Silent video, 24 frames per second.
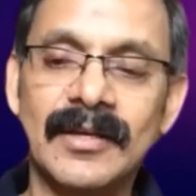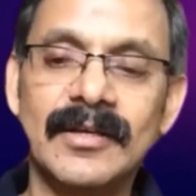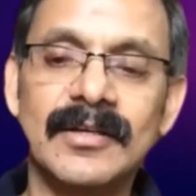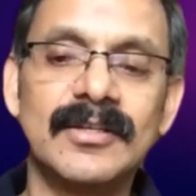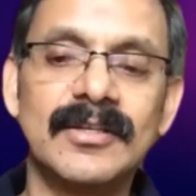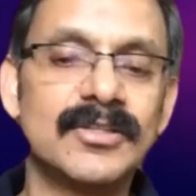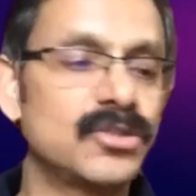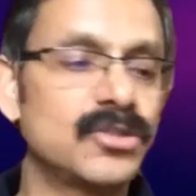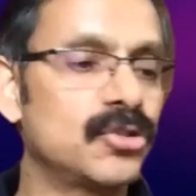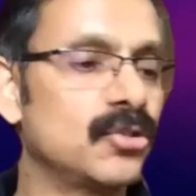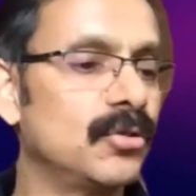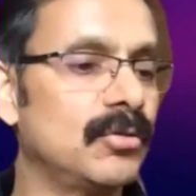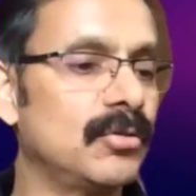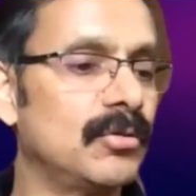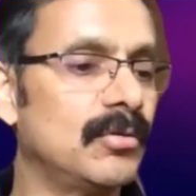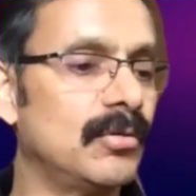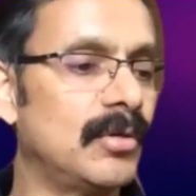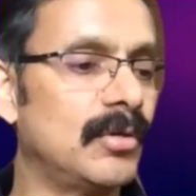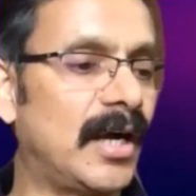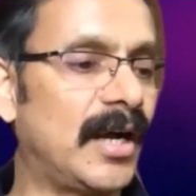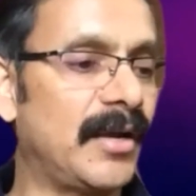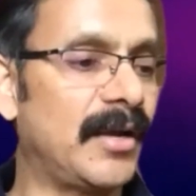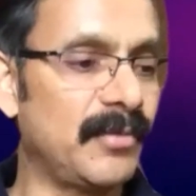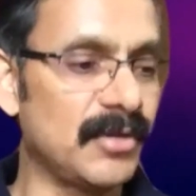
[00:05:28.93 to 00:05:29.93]

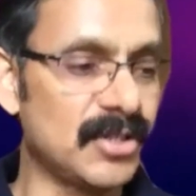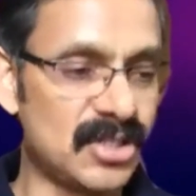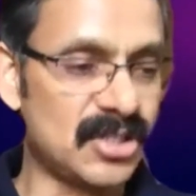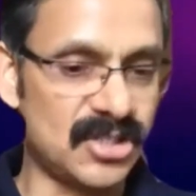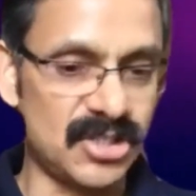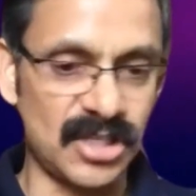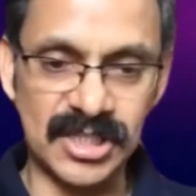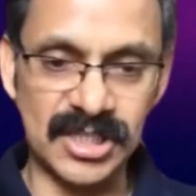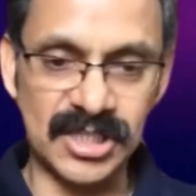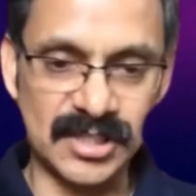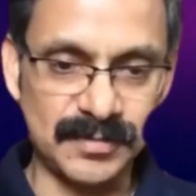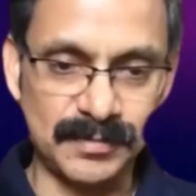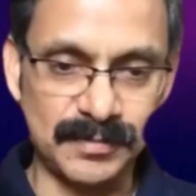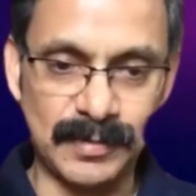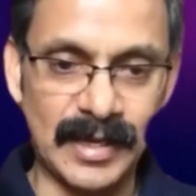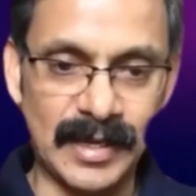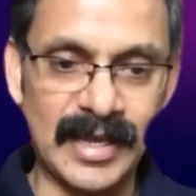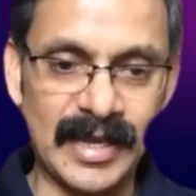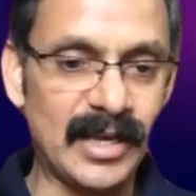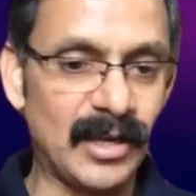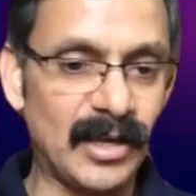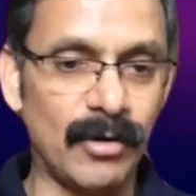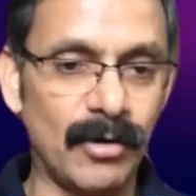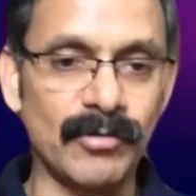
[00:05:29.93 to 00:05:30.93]
So I was just
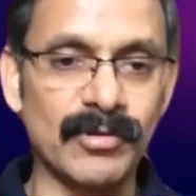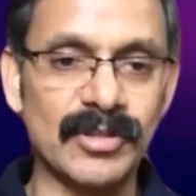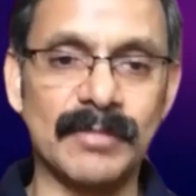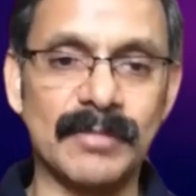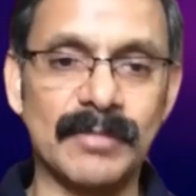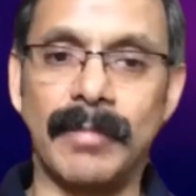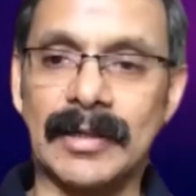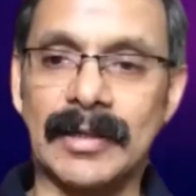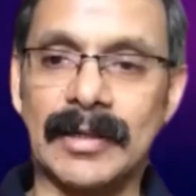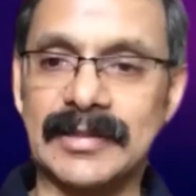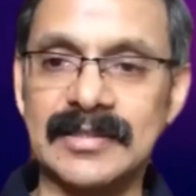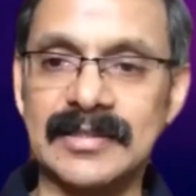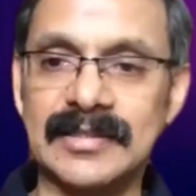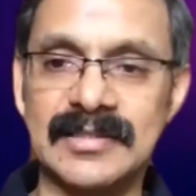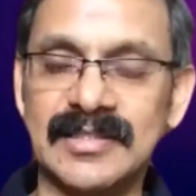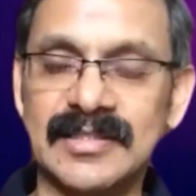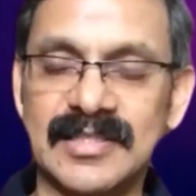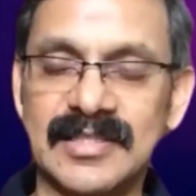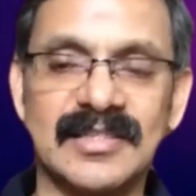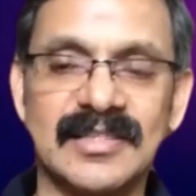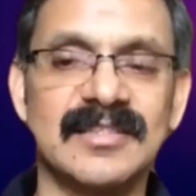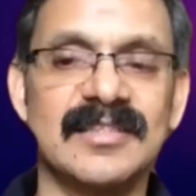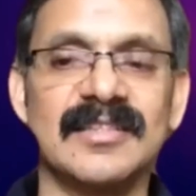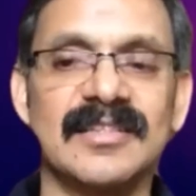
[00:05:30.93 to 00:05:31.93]
playing around with the buttons
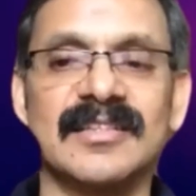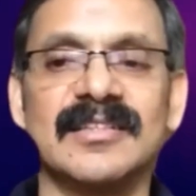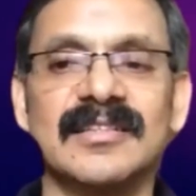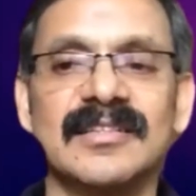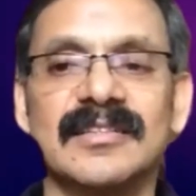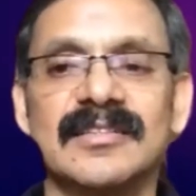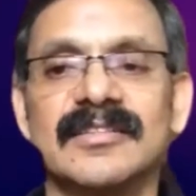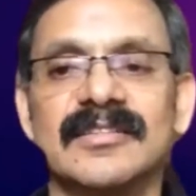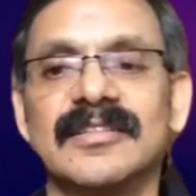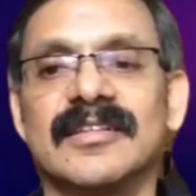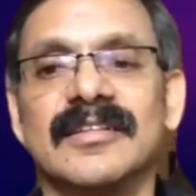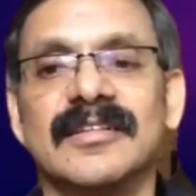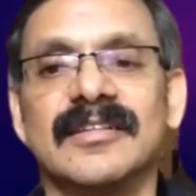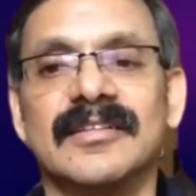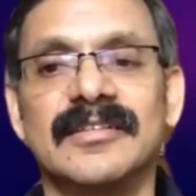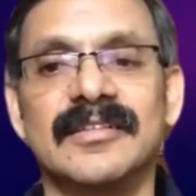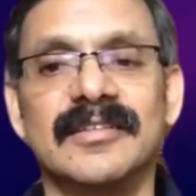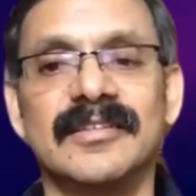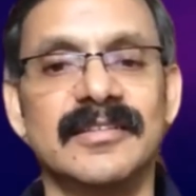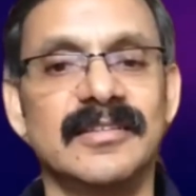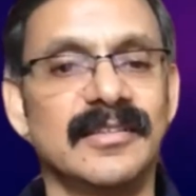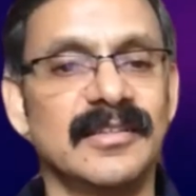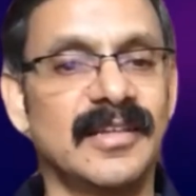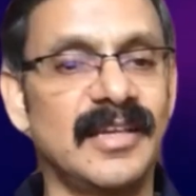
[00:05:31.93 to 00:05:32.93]
and
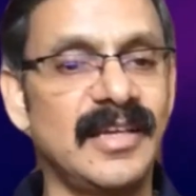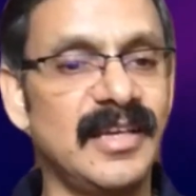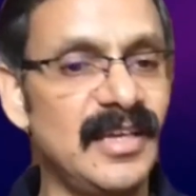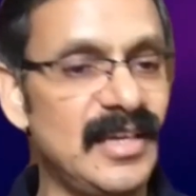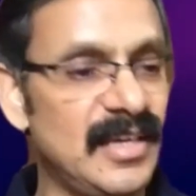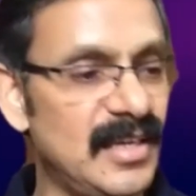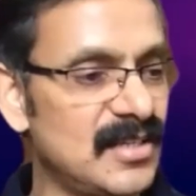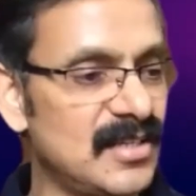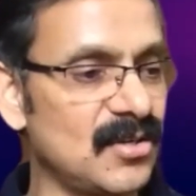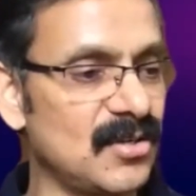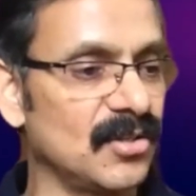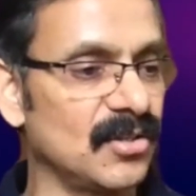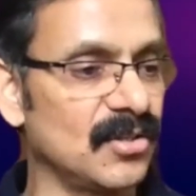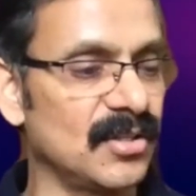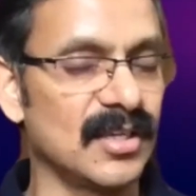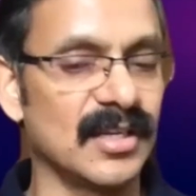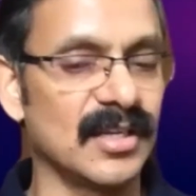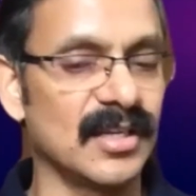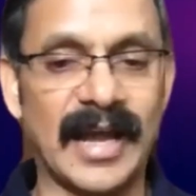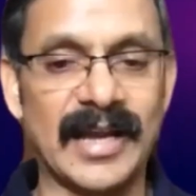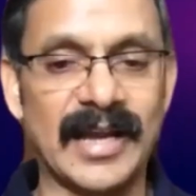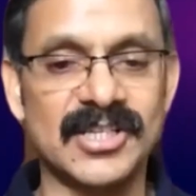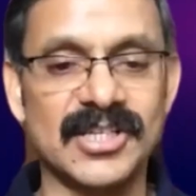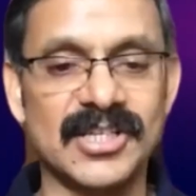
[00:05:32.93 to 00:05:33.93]
the keys on the
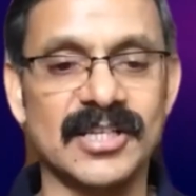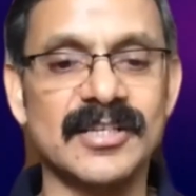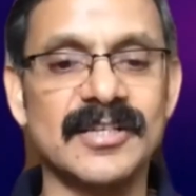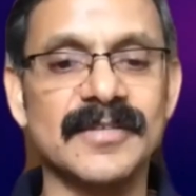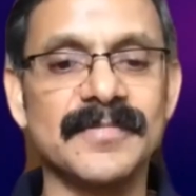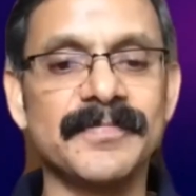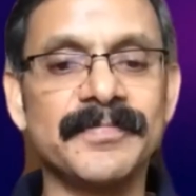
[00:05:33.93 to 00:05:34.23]
gadget.